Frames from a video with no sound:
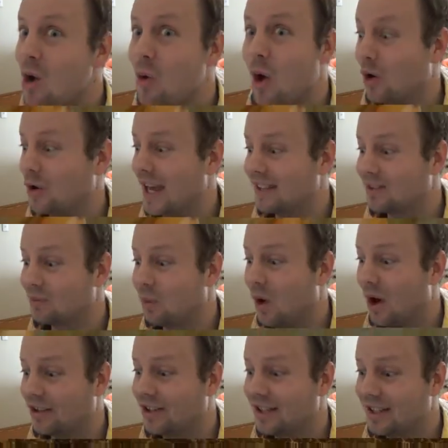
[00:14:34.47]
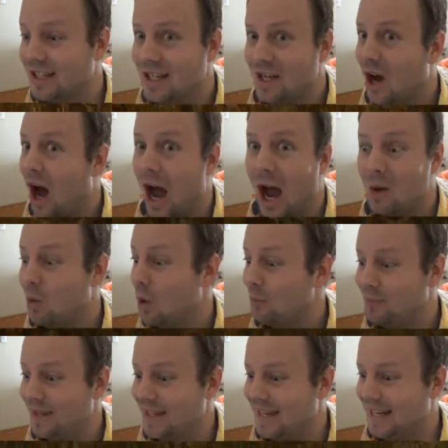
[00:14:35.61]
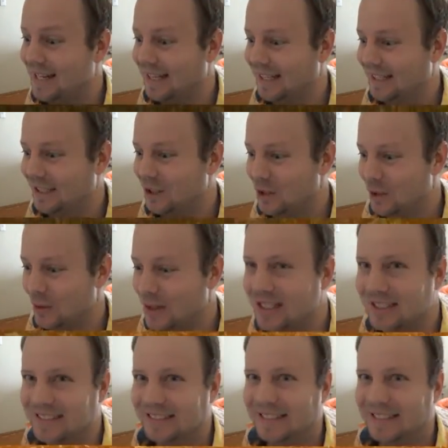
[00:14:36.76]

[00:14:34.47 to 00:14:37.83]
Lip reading: well, guess what? I won't be healing you.